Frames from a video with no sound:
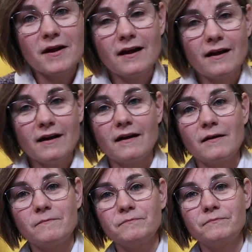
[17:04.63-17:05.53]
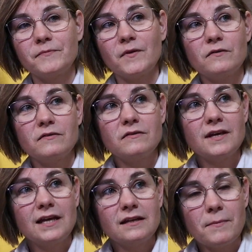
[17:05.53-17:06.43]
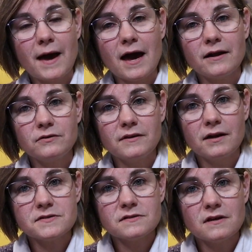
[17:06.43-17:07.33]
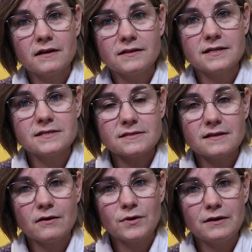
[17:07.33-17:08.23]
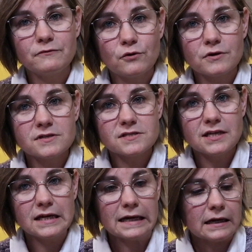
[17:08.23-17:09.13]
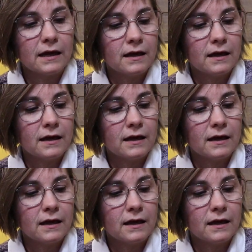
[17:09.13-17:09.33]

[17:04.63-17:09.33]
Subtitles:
In the pattern there's this reinforced heel,